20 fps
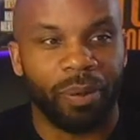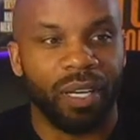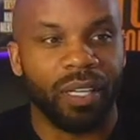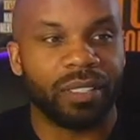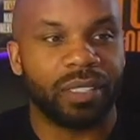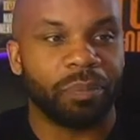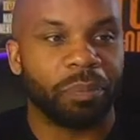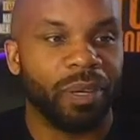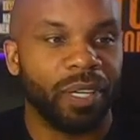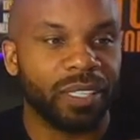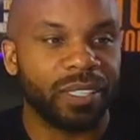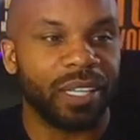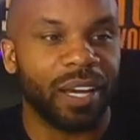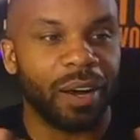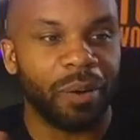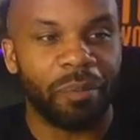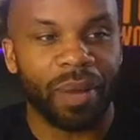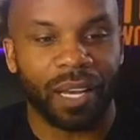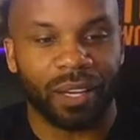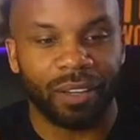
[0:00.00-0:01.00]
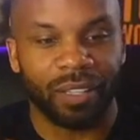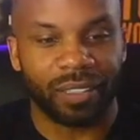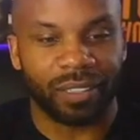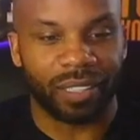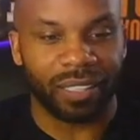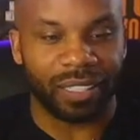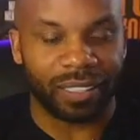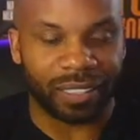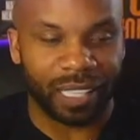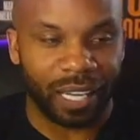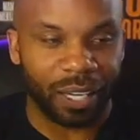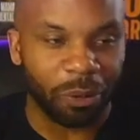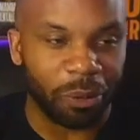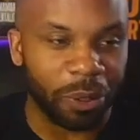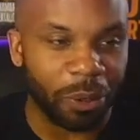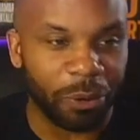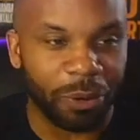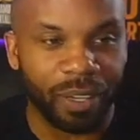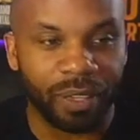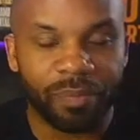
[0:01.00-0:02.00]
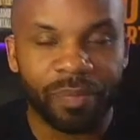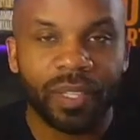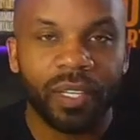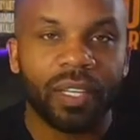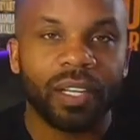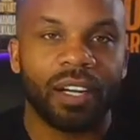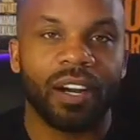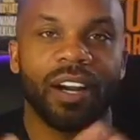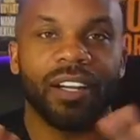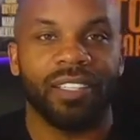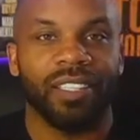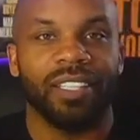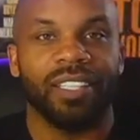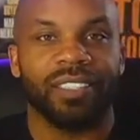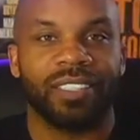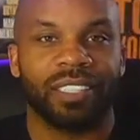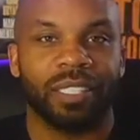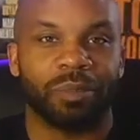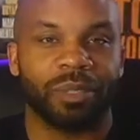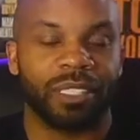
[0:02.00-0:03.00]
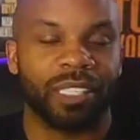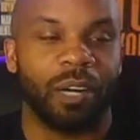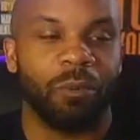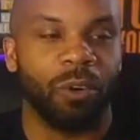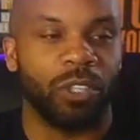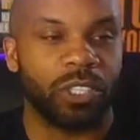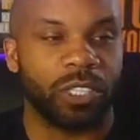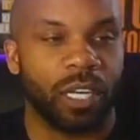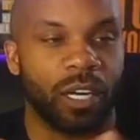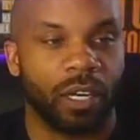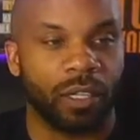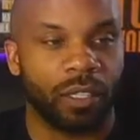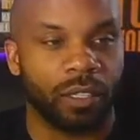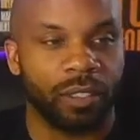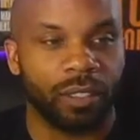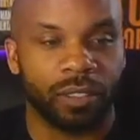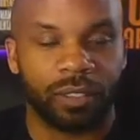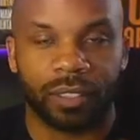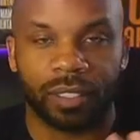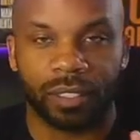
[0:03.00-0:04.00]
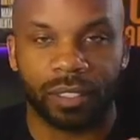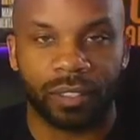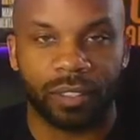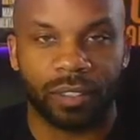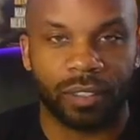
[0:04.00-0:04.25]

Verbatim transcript: Put, us, put us all back on the thing, Ty, real quick. Car yeah. dealerships, because I want y'all to, to